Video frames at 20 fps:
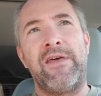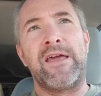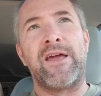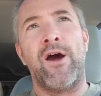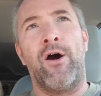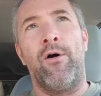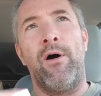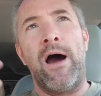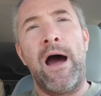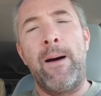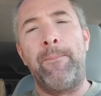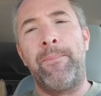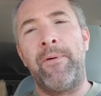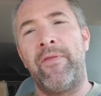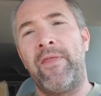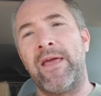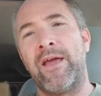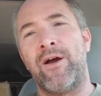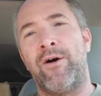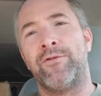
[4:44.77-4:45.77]
They go up
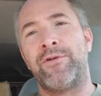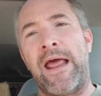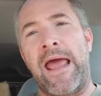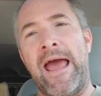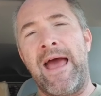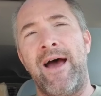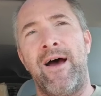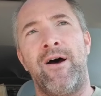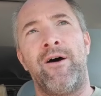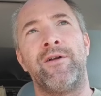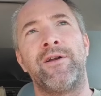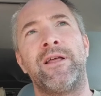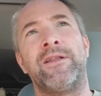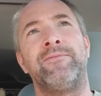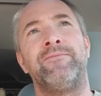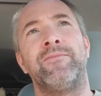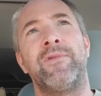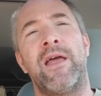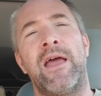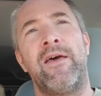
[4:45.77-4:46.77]
and they go down
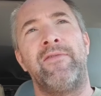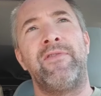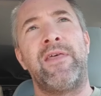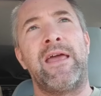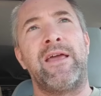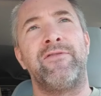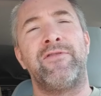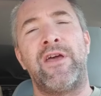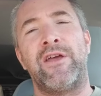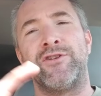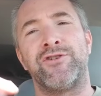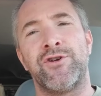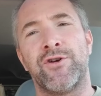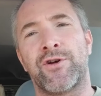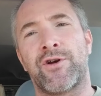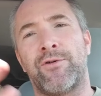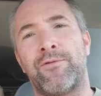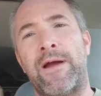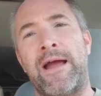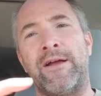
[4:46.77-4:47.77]
and, and they, they
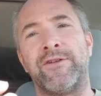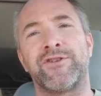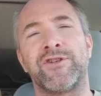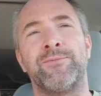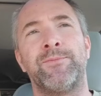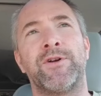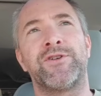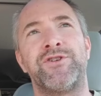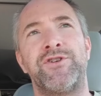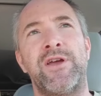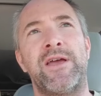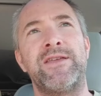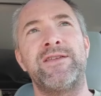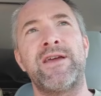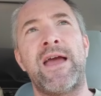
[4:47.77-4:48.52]
jerk around so much, you,